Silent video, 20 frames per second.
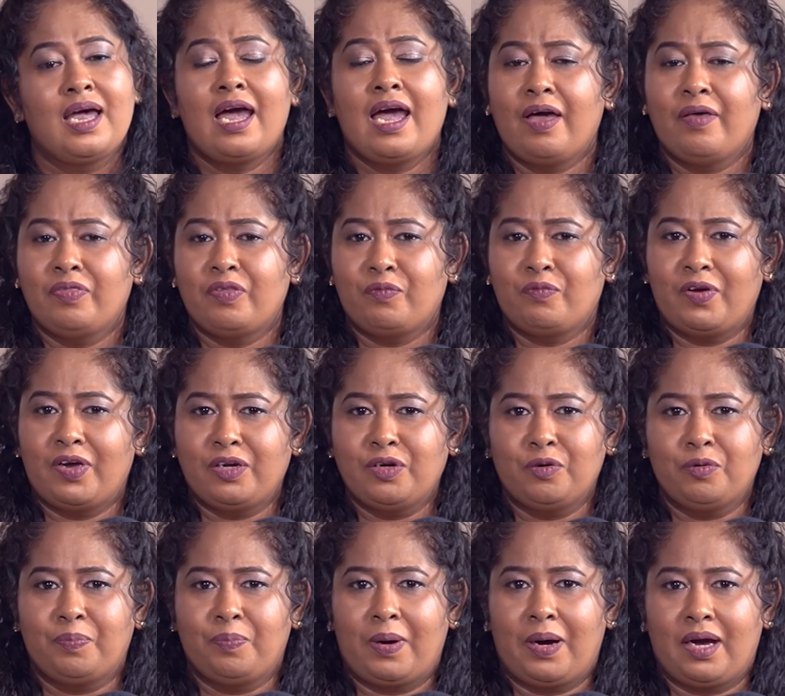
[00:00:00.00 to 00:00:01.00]
and the
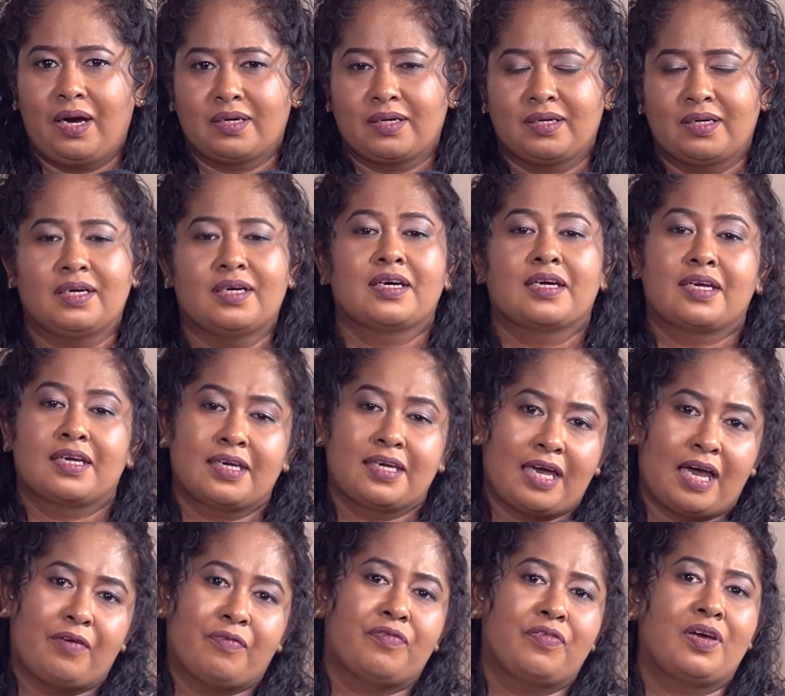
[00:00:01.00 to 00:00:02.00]
venue partner
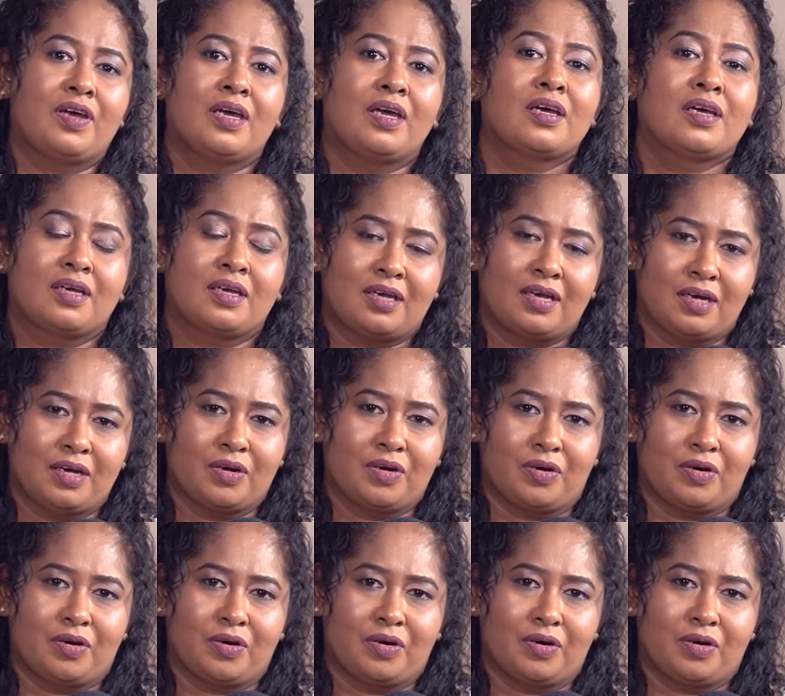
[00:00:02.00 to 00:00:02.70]
Cafe King